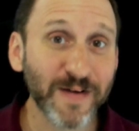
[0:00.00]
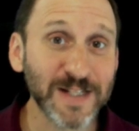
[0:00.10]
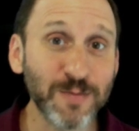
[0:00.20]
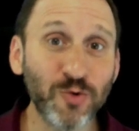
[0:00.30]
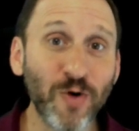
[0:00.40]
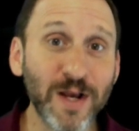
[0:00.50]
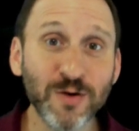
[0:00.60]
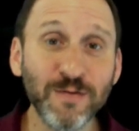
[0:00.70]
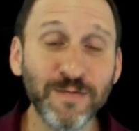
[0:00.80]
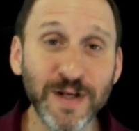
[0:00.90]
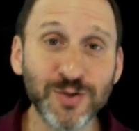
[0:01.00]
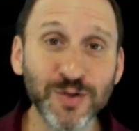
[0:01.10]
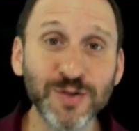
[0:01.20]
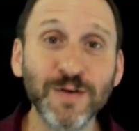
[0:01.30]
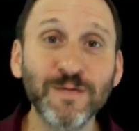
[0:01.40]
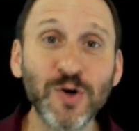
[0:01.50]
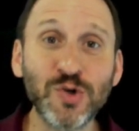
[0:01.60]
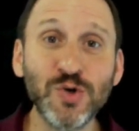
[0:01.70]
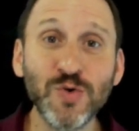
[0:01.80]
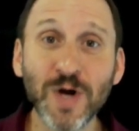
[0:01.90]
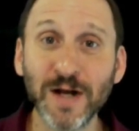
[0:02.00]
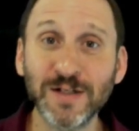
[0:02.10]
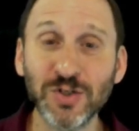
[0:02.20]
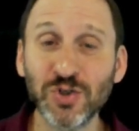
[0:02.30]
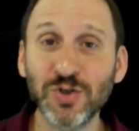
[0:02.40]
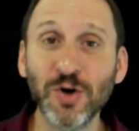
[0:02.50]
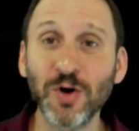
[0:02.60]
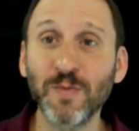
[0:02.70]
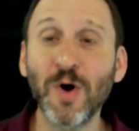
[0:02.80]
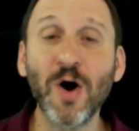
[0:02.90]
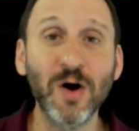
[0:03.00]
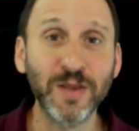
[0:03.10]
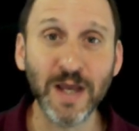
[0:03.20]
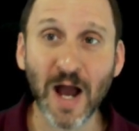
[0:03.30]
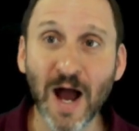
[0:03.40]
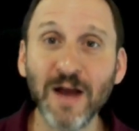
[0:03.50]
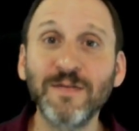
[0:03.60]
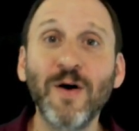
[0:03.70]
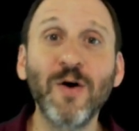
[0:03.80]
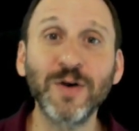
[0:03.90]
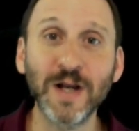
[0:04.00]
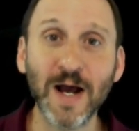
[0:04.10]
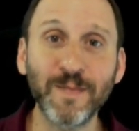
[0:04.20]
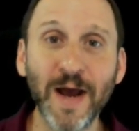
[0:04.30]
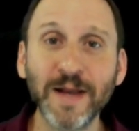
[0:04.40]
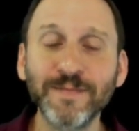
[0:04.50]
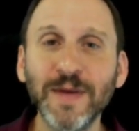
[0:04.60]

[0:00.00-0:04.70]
has some great new features for Do Not Disturb on the iPhone and iPad.